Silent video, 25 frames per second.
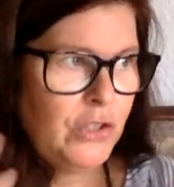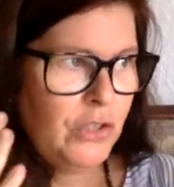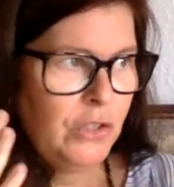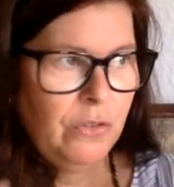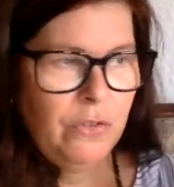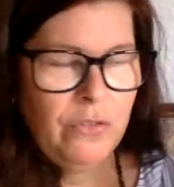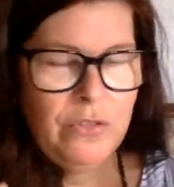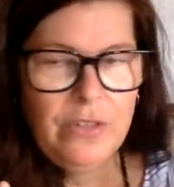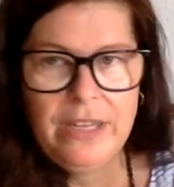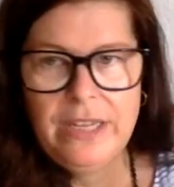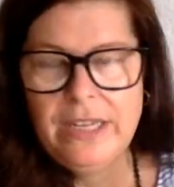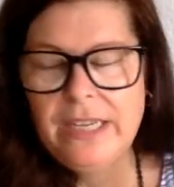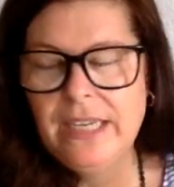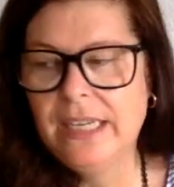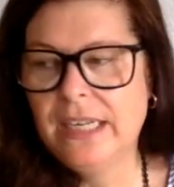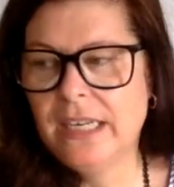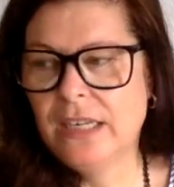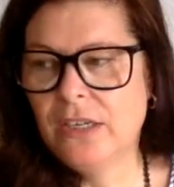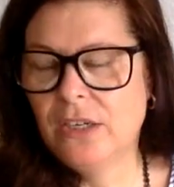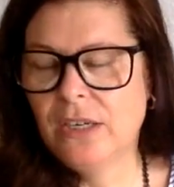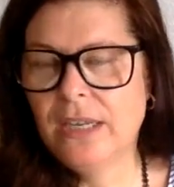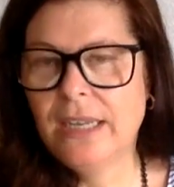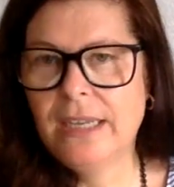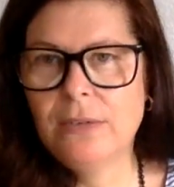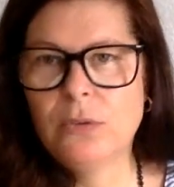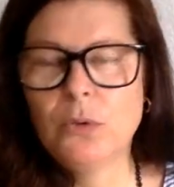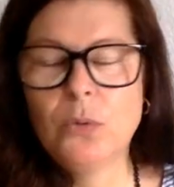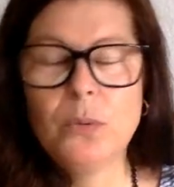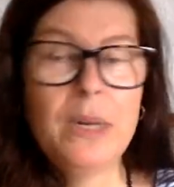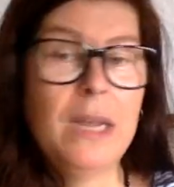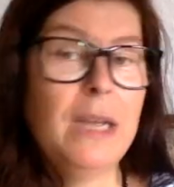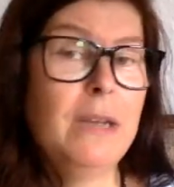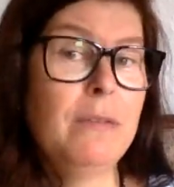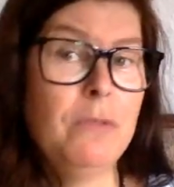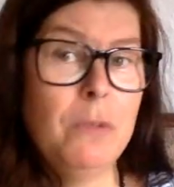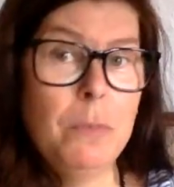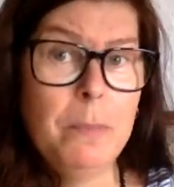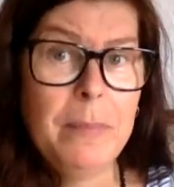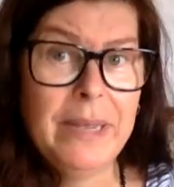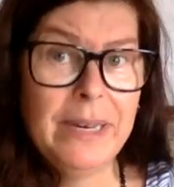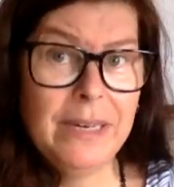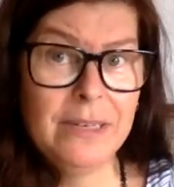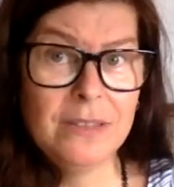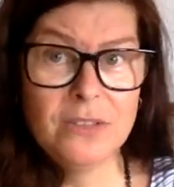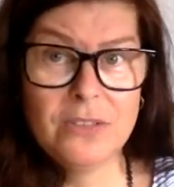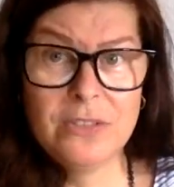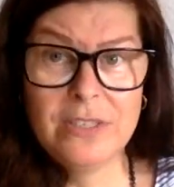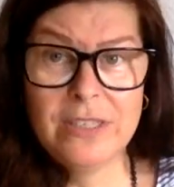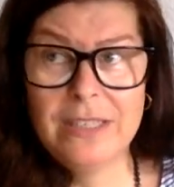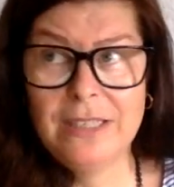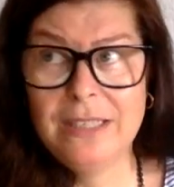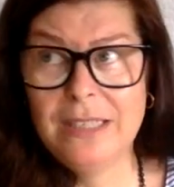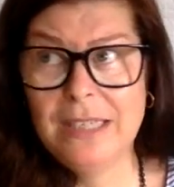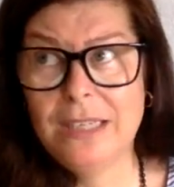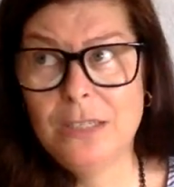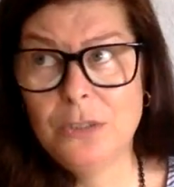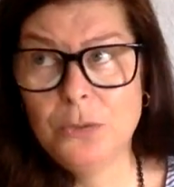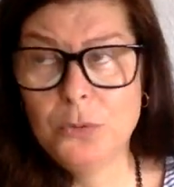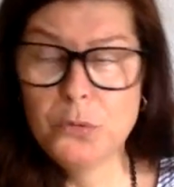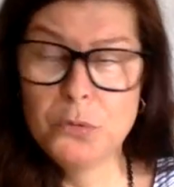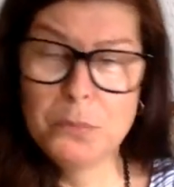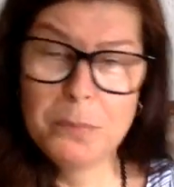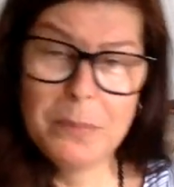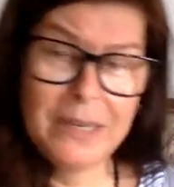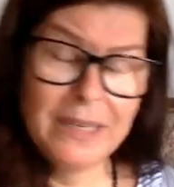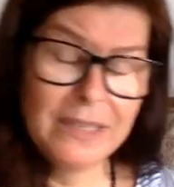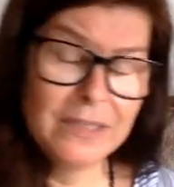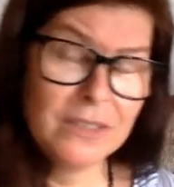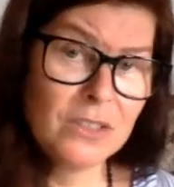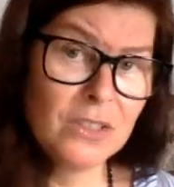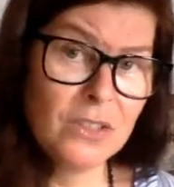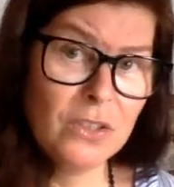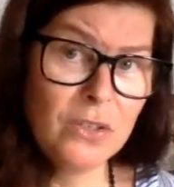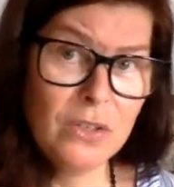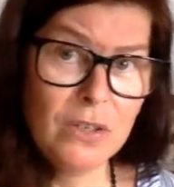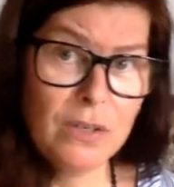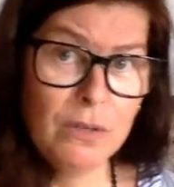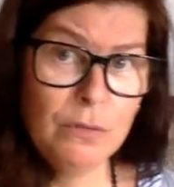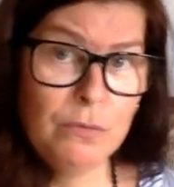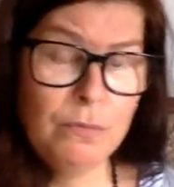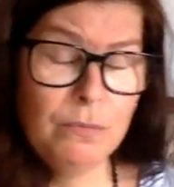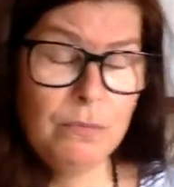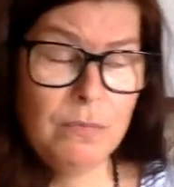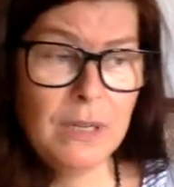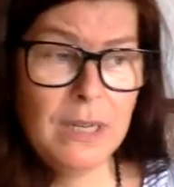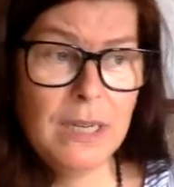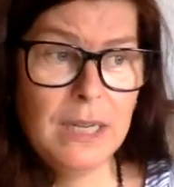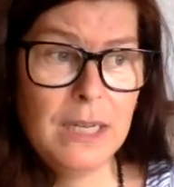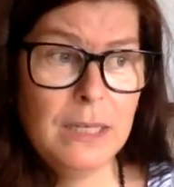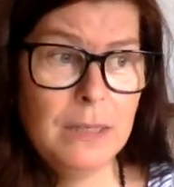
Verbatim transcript: vision thing, and I don't have the balance thing. I lose balance a lot.